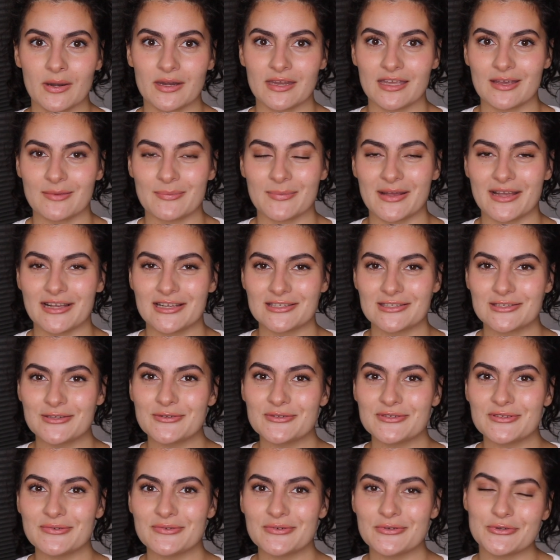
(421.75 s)
to get my
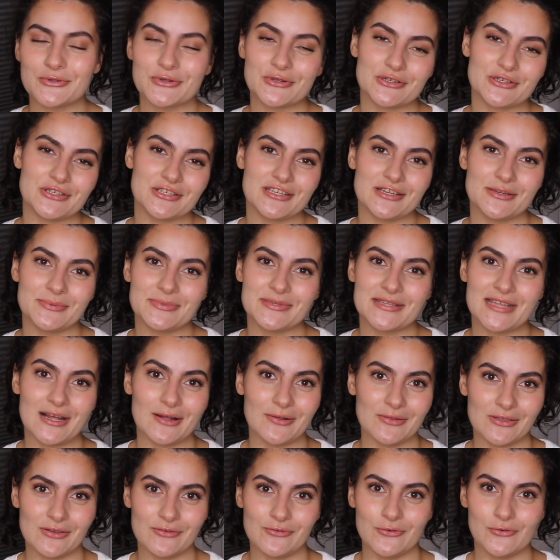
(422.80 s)
exclusive nutrition tips,
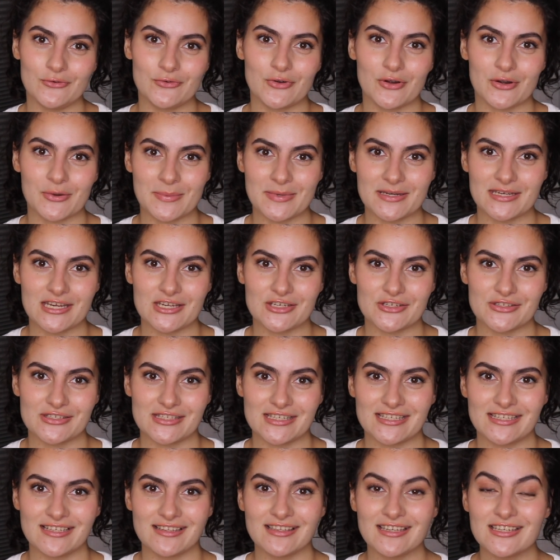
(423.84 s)
healthy food recommendations,
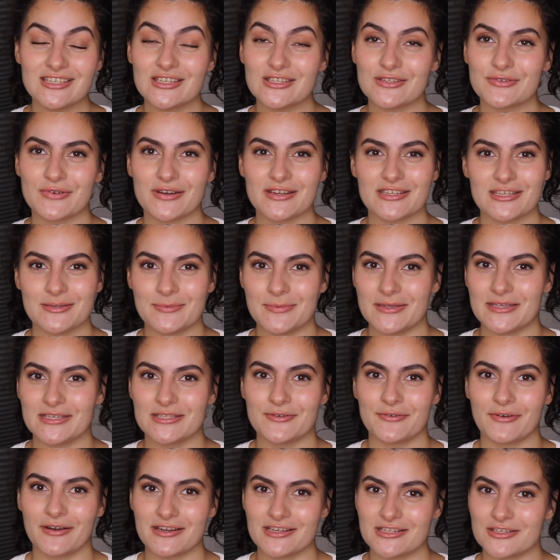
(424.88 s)
and delicious recipes
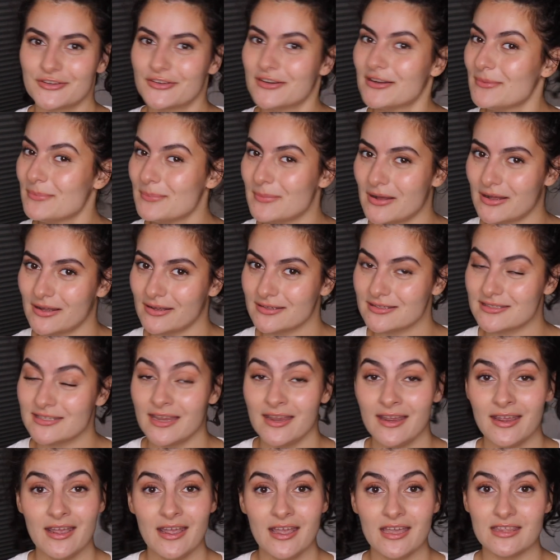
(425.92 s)
right to your inbox,
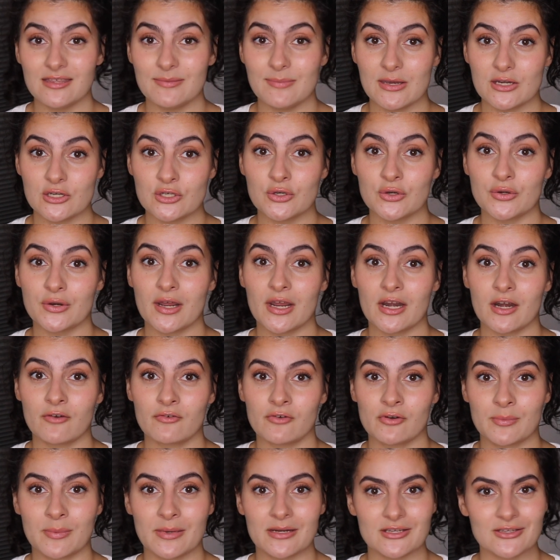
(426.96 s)
then make sure to head
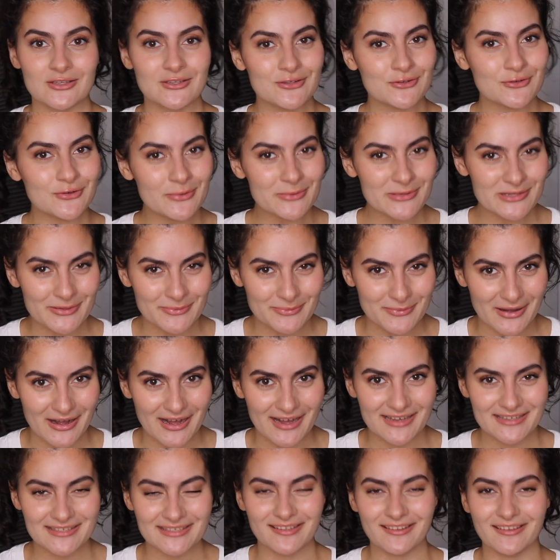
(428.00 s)
over to my description
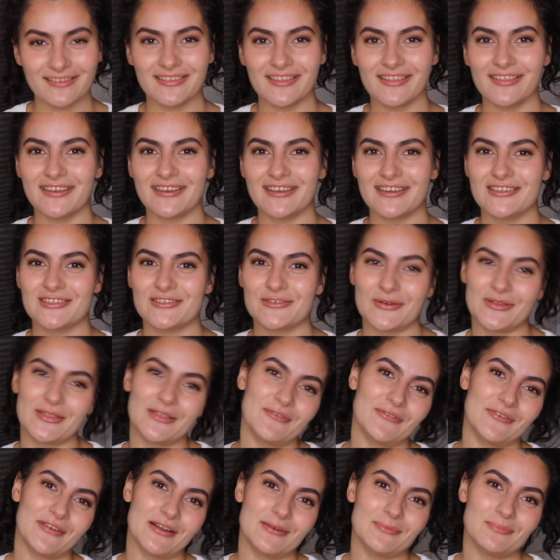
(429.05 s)
box, click the link, and join the
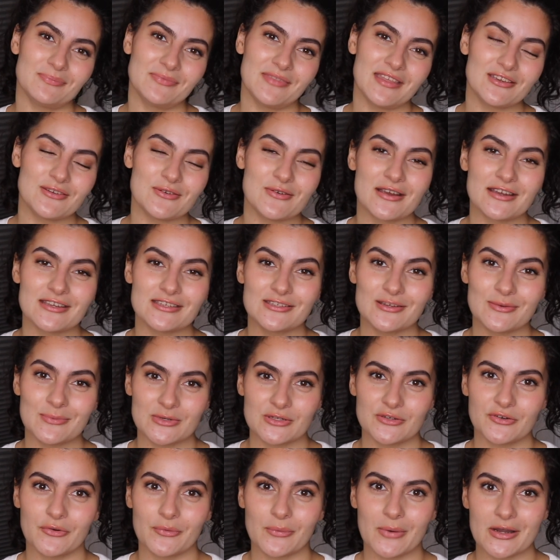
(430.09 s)
fam. Thank you guys so
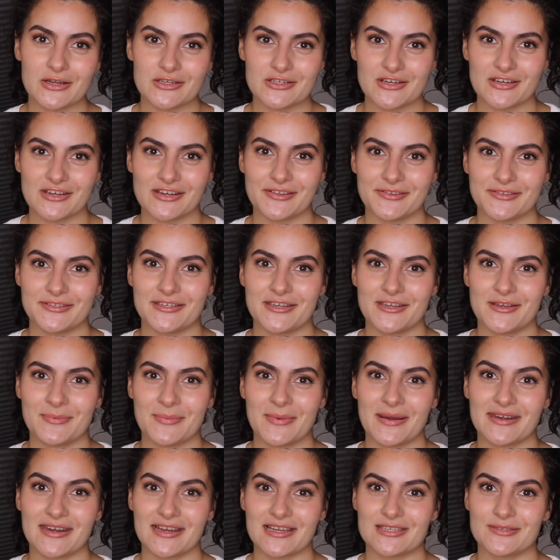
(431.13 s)
much for watching, and I'll see you in
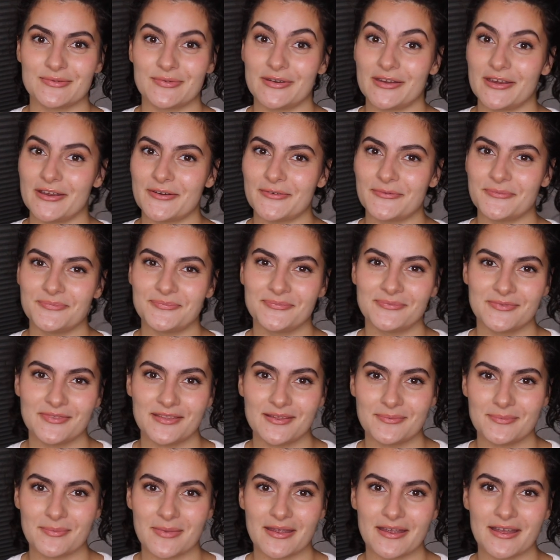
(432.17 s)
my next video.
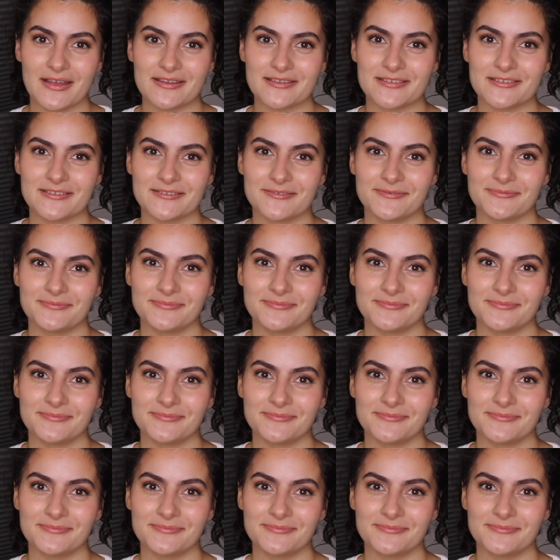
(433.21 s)
Bye, guys.